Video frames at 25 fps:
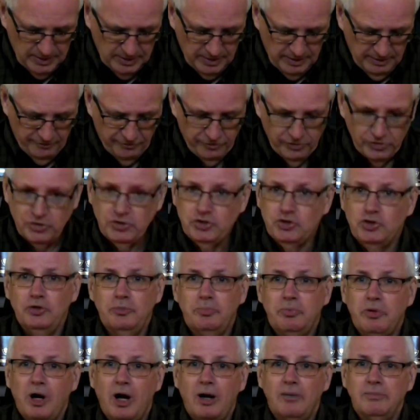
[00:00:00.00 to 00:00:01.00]
The first two
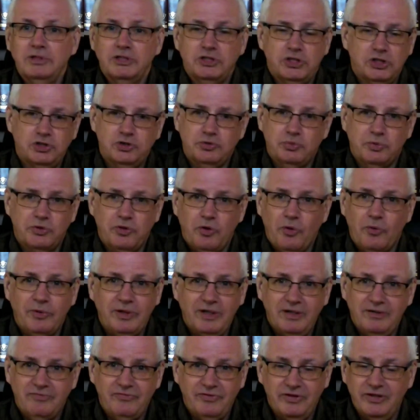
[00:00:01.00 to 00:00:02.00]
promises were
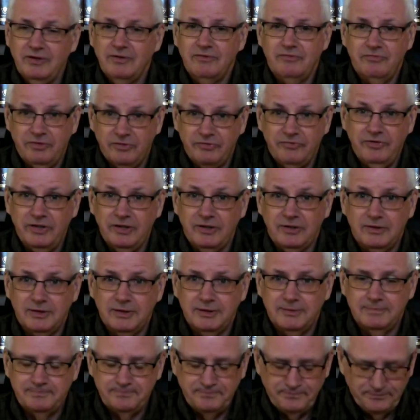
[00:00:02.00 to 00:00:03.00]
already
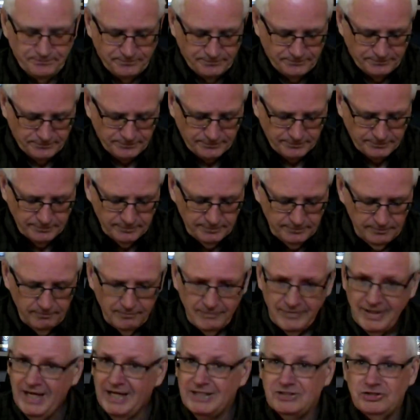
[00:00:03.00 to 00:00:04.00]
fulfilled
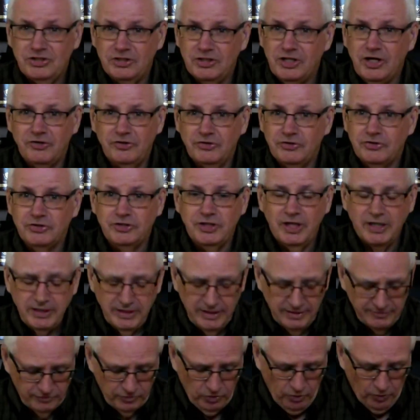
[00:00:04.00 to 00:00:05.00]
that's another
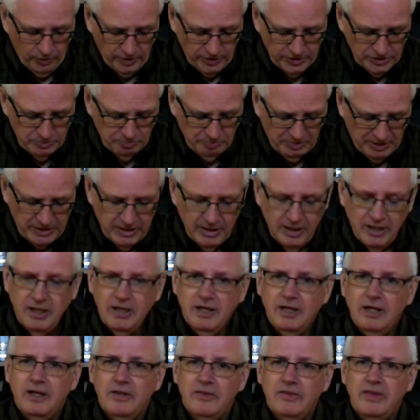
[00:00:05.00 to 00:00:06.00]
study, of course, but
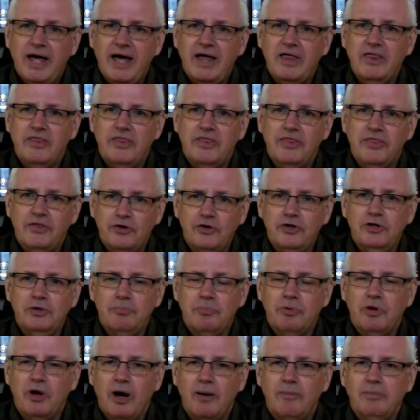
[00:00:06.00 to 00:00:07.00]
that
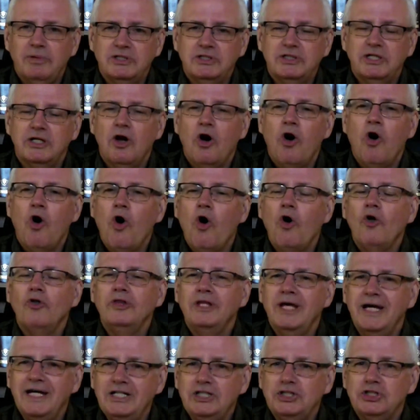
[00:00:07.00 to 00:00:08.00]
third promise that all
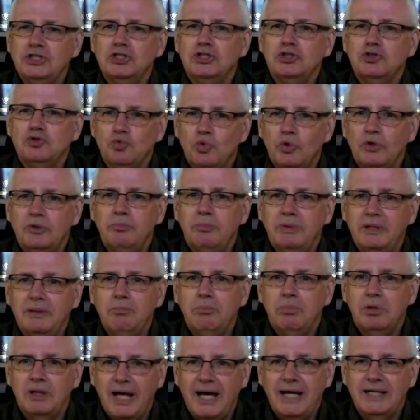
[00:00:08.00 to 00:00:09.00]
nations would be
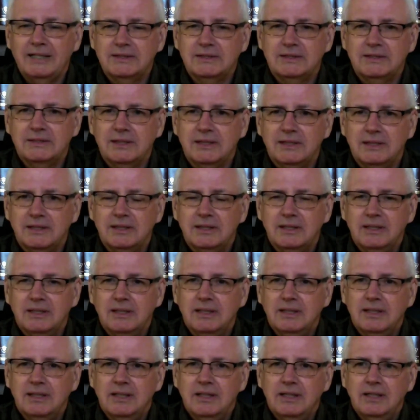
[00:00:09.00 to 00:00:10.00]
blessed.
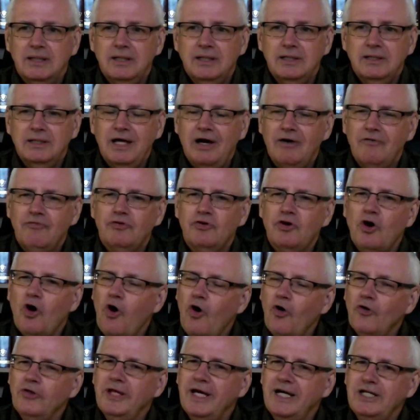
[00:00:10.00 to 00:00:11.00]
Now, for
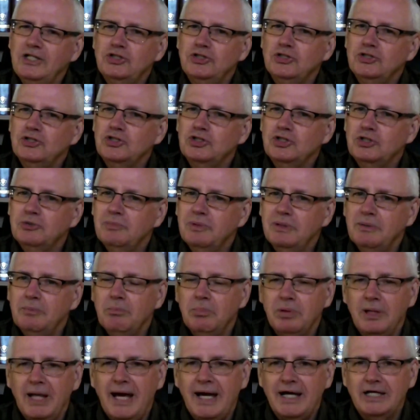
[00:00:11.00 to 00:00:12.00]
all nations to be
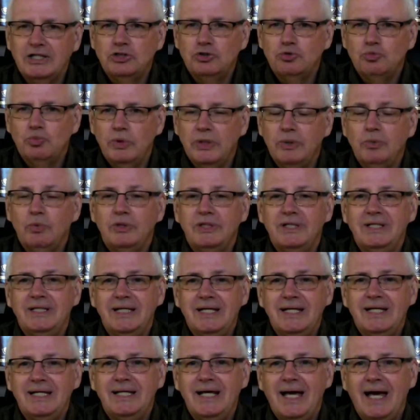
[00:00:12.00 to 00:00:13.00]
blessed, we would
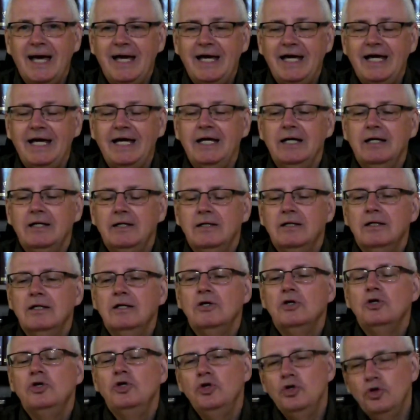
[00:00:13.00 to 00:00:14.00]
need a
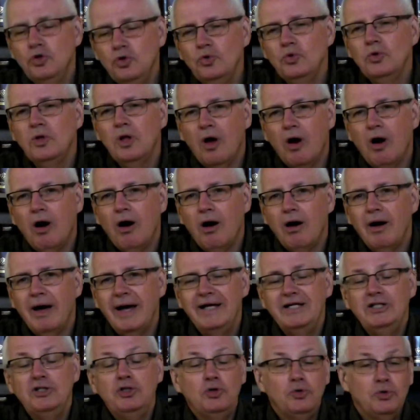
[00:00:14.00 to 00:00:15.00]
new law,
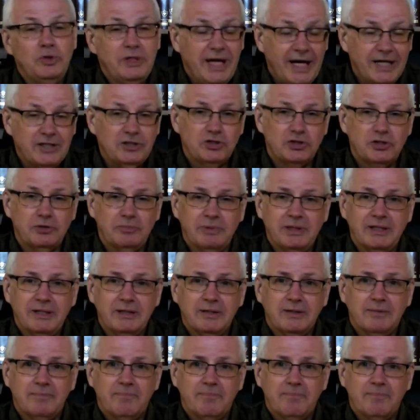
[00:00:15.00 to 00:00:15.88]
a new testament.